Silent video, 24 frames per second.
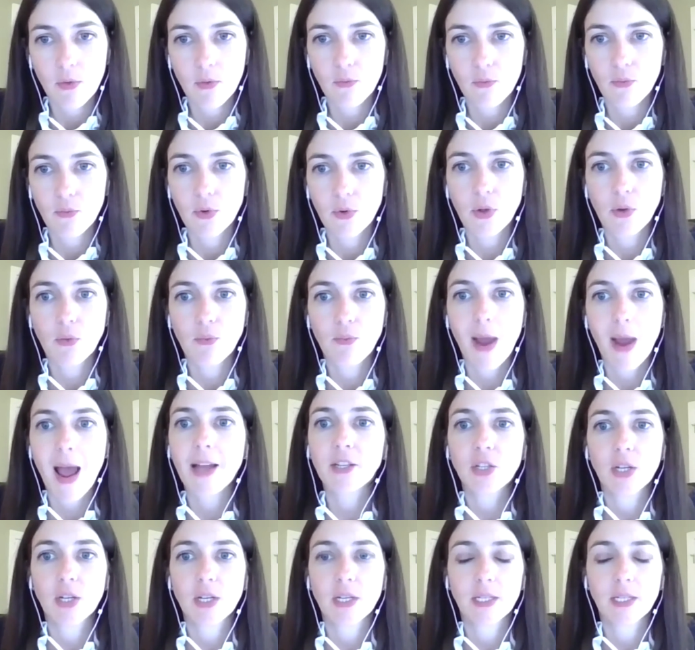really
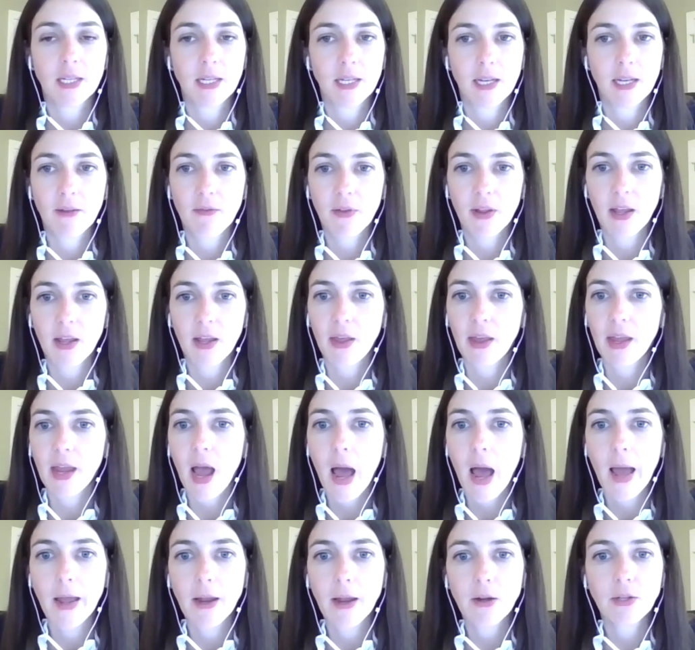ratchet significantly
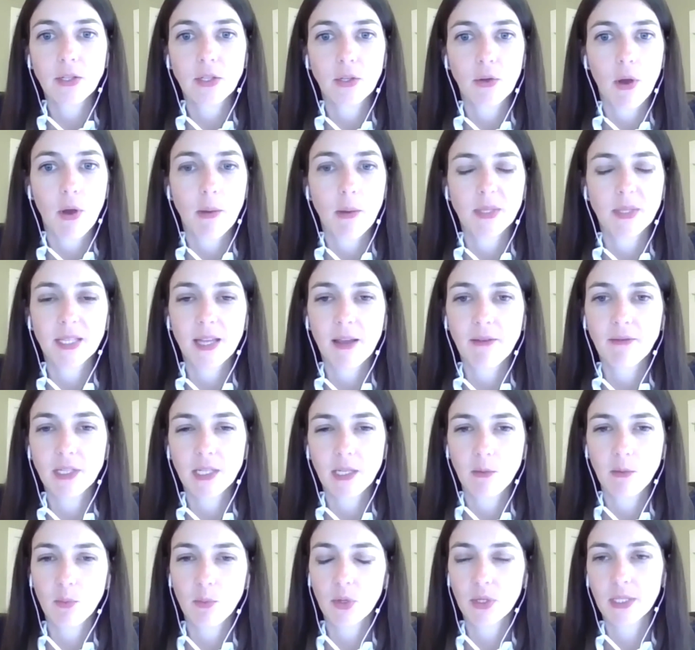higher, so up
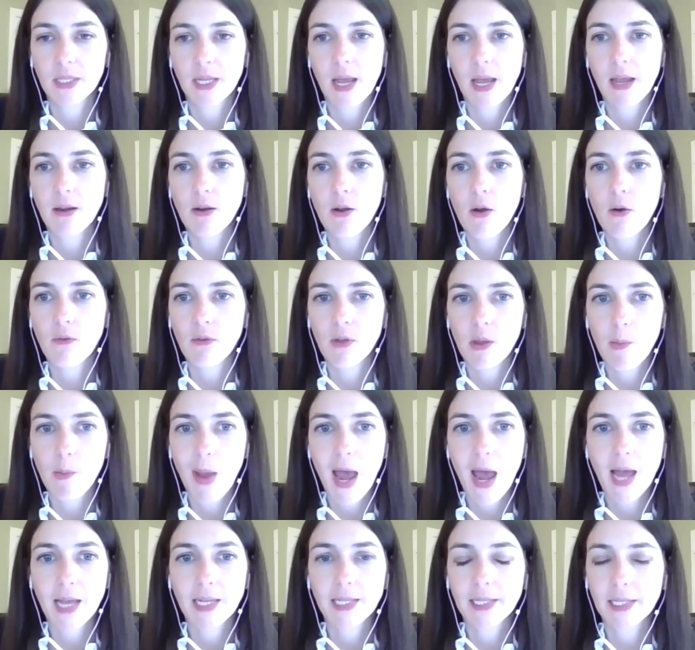17% over the
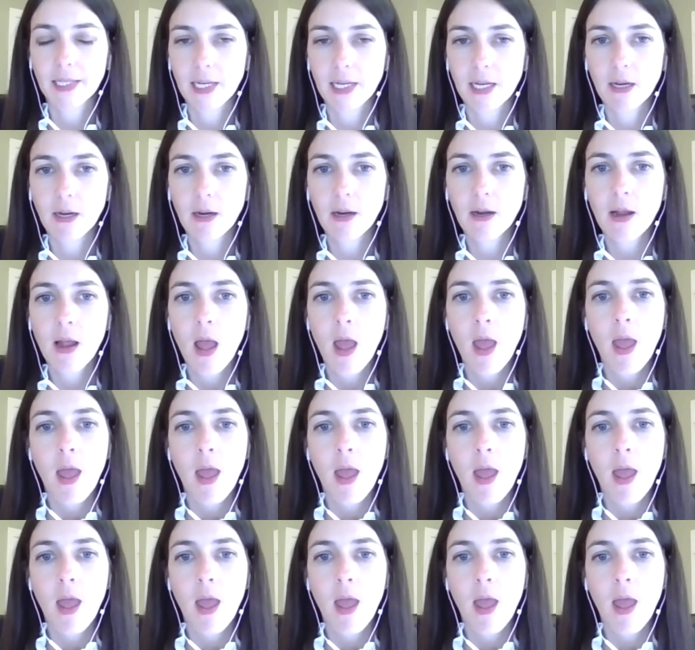past year.